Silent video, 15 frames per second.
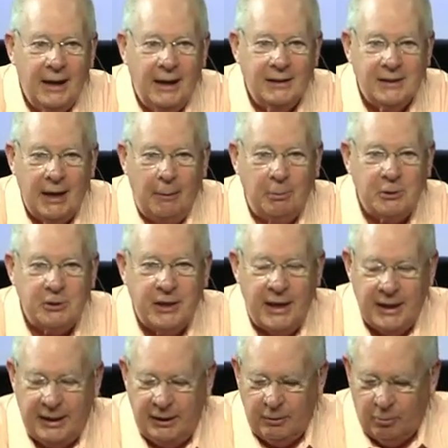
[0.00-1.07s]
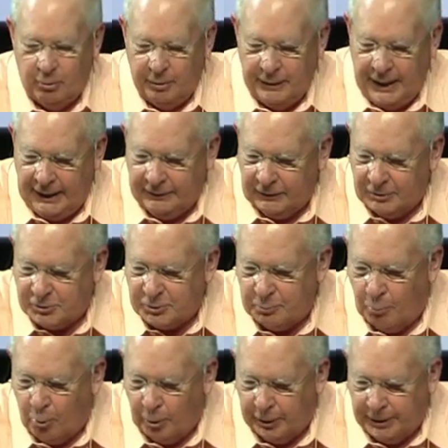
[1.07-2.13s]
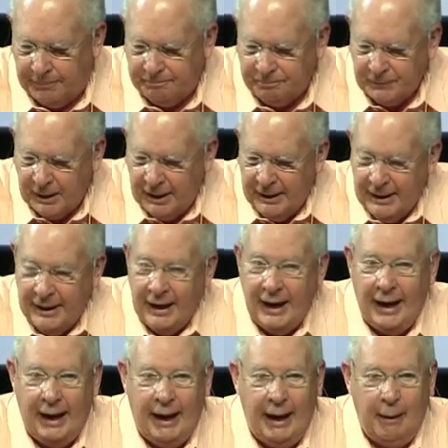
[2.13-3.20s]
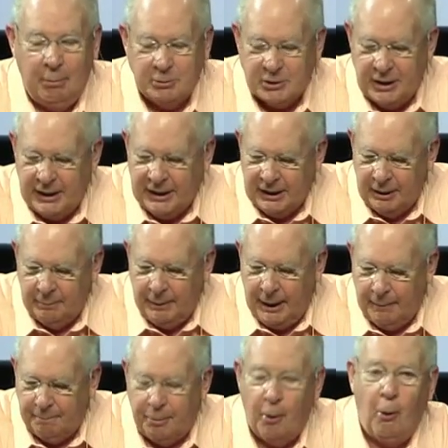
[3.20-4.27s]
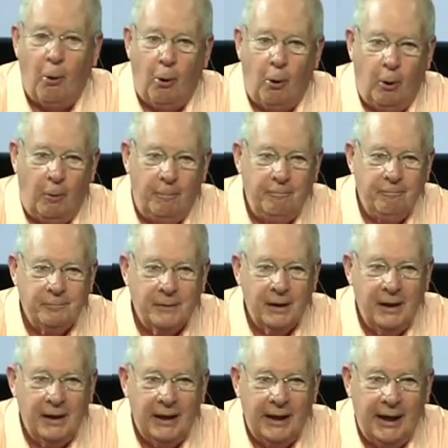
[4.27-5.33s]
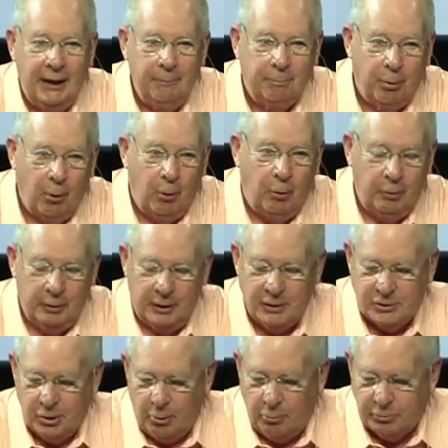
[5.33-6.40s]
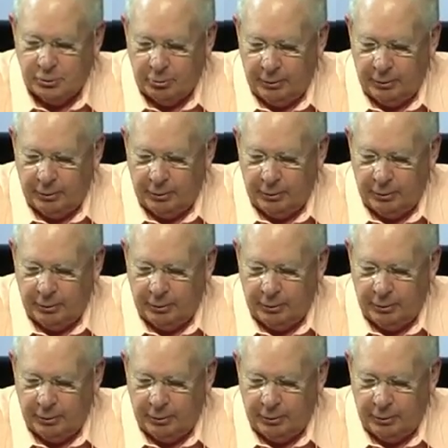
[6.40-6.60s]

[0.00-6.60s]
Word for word: As I was thinking on that this morning, uh, I was thinking about Paul. And Paul, in his own